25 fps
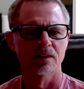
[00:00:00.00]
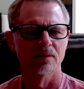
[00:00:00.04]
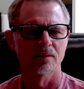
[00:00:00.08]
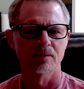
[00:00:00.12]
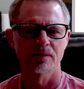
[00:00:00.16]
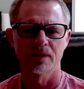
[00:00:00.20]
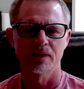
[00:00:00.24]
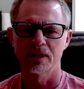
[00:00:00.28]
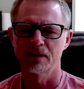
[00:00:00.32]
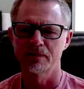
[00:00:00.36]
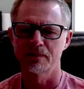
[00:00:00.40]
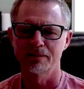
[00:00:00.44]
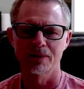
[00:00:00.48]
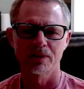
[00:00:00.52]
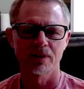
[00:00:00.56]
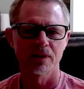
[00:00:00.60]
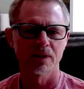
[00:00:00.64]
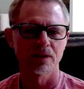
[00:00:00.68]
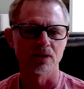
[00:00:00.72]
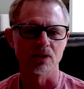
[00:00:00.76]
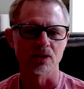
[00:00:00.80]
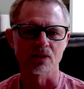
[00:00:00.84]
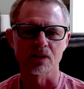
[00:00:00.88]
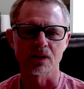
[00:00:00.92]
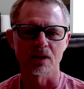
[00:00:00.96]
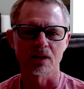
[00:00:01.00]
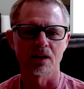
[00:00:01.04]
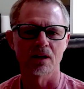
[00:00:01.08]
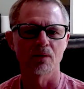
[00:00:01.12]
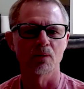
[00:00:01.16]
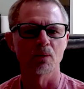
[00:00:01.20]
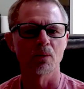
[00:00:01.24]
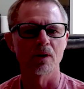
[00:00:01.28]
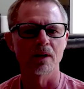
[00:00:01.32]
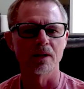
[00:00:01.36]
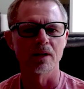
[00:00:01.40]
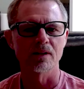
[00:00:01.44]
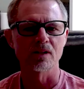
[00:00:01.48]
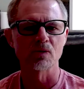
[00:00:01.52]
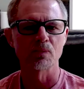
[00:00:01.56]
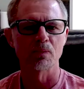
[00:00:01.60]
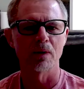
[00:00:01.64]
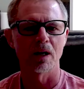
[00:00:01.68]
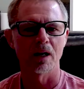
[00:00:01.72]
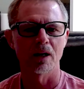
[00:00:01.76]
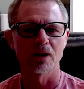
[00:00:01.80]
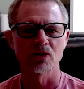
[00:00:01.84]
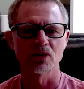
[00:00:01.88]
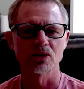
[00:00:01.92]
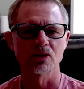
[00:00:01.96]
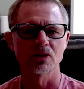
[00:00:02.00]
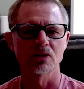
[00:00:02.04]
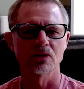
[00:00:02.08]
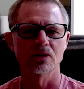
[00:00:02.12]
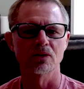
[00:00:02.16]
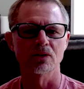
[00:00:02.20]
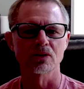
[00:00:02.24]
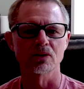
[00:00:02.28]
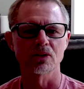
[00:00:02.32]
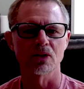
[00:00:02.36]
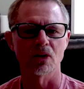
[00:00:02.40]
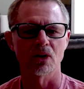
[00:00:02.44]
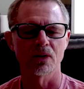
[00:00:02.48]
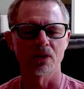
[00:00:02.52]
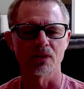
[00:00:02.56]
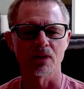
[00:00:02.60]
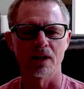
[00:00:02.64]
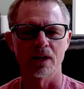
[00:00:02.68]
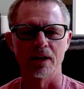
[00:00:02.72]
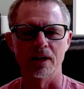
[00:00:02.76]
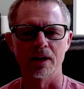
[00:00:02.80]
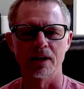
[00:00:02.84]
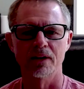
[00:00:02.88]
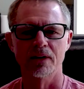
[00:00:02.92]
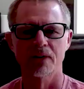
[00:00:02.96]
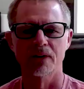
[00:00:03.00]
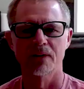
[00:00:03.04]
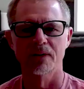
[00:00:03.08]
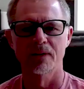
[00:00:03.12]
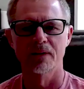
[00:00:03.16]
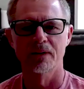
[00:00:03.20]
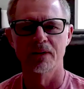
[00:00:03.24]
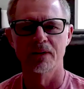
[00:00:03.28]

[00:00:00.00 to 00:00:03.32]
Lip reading: really just kind of what inspired you to start that?